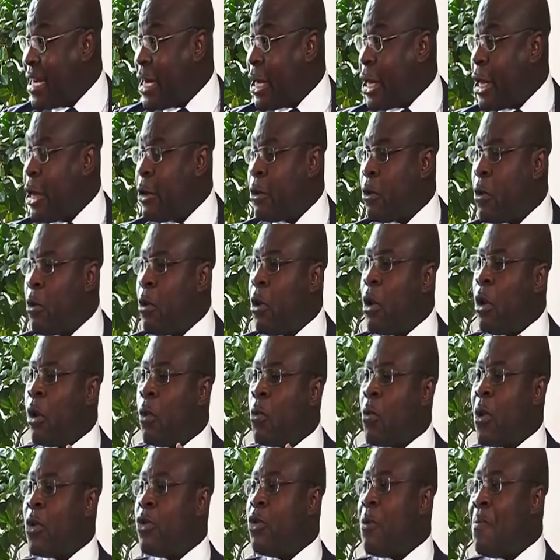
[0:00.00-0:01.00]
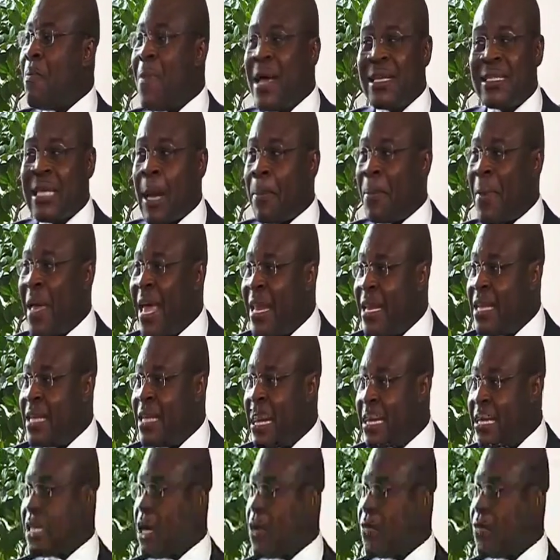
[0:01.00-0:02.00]
You know, when you mess up any
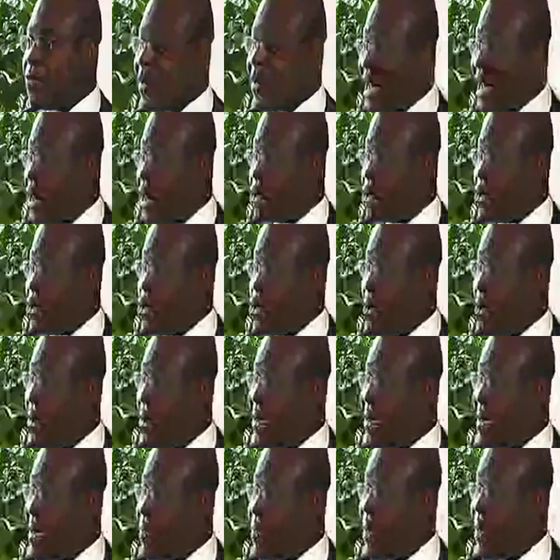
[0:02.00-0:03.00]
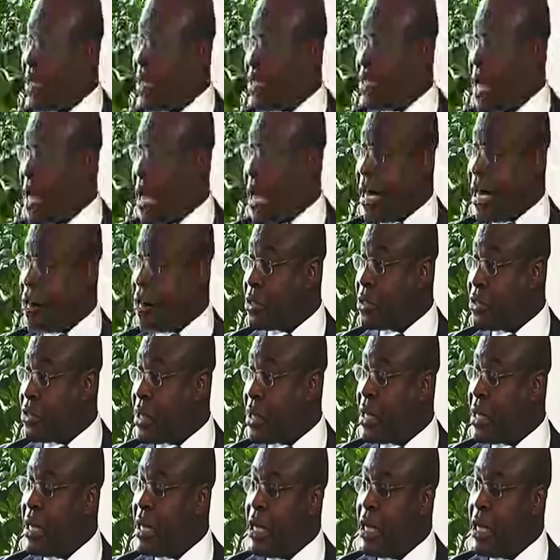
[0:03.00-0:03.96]
sector of the country, you mess up the entire country.